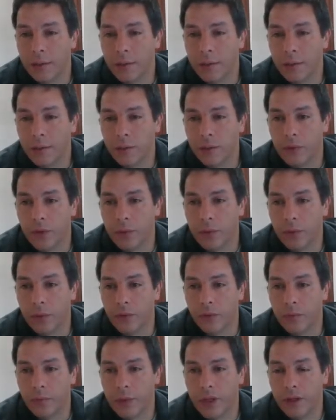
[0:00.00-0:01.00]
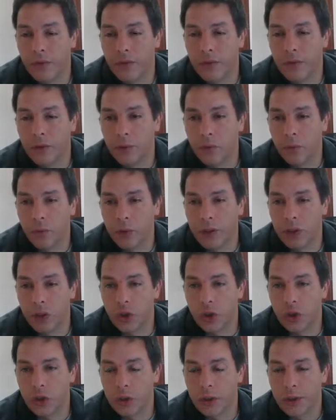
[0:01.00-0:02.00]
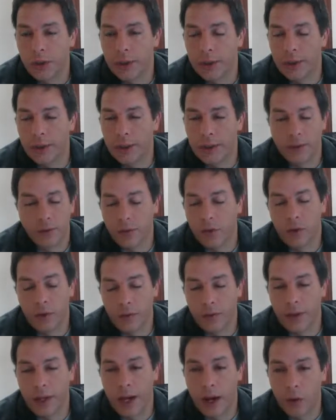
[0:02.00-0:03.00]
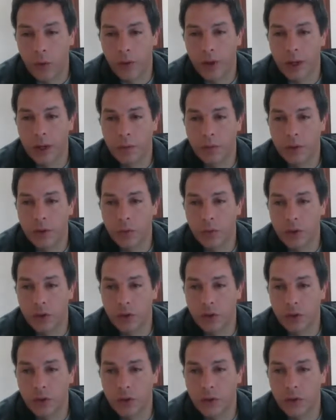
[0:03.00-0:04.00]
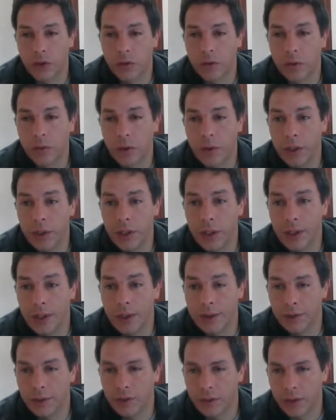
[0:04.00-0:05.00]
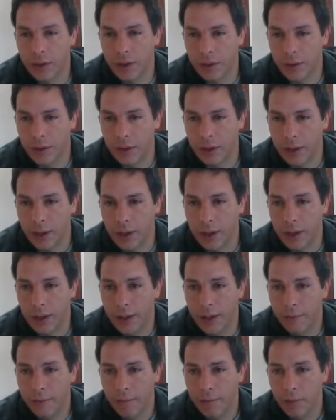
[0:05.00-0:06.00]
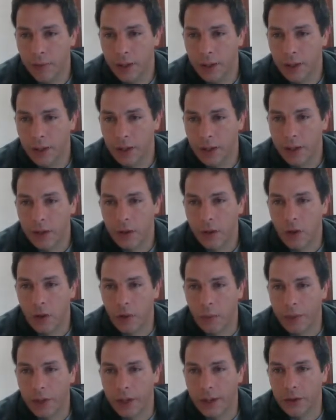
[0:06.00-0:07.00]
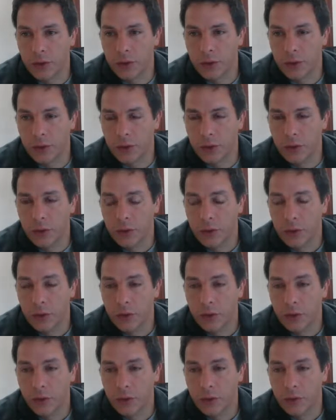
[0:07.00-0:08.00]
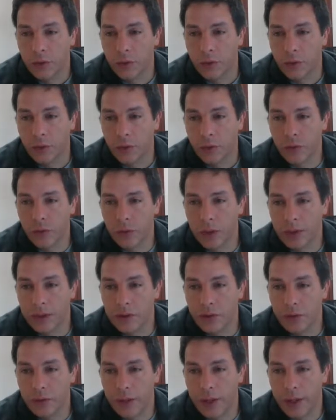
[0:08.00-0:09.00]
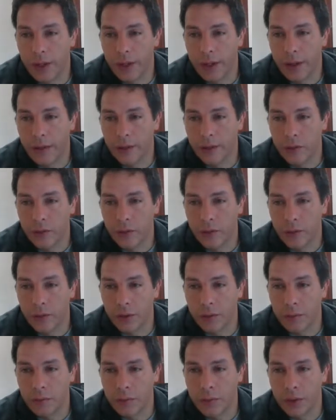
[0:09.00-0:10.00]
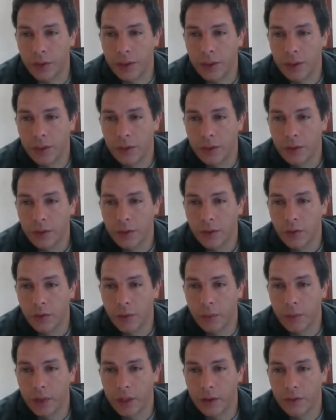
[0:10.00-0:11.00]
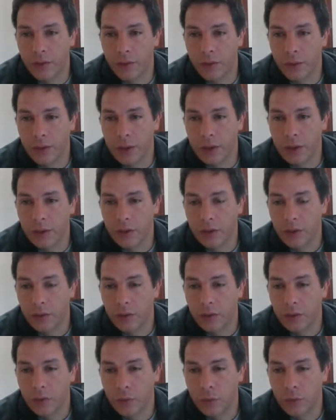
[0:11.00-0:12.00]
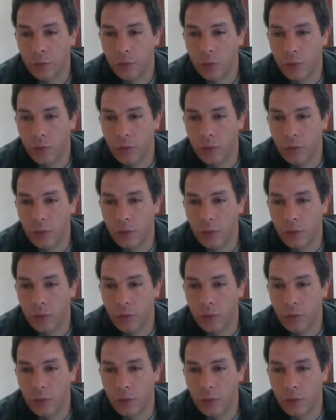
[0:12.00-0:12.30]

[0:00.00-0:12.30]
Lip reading: the sample space in which, the outcome in which the 3 landings are in A. Omega 2, the first 2 landings in A and the third in B. Omega 3,